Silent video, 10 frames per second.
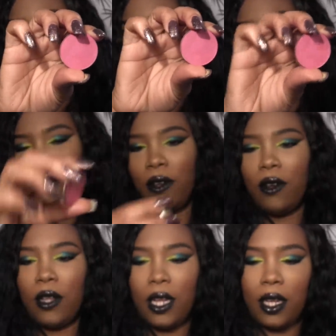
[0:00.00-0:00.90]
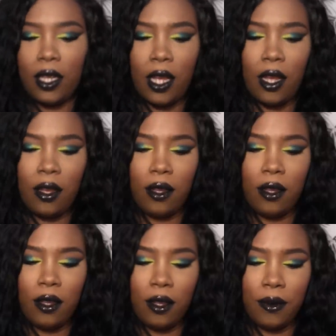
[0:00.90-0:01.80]
And we're going to go like that.
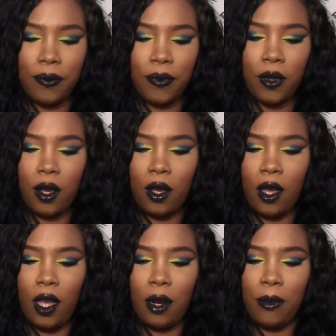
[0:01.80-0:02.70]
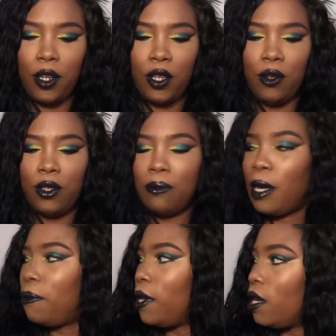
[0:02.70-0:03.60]
And I'm going to use
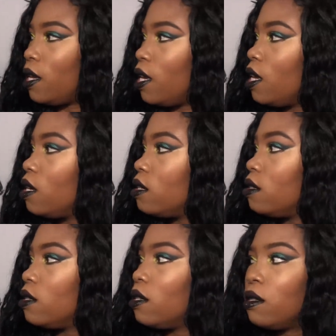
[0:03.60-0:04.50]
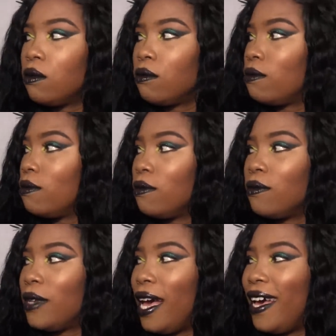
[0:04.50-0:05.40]
my pinky.
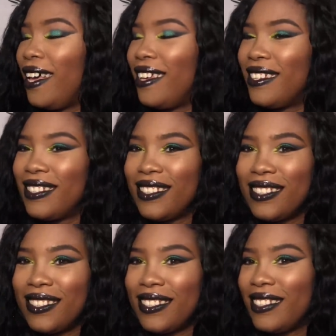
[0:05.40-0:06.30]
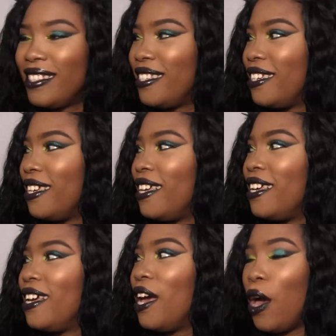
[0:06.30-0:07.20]
Hi. No, I got my toy back
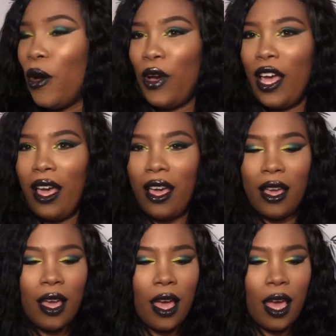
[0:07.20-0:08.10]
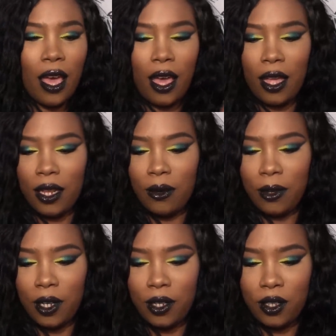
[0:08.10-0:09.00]
up. Okay, and
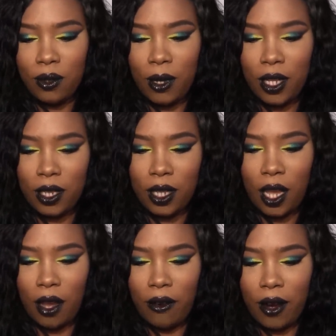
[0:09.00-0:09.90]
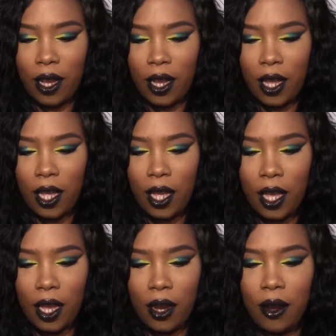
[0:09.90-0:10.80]
we're gonna swatch that right
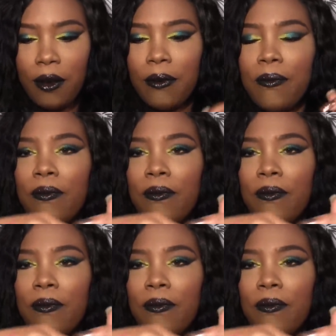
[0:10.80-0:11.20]
here.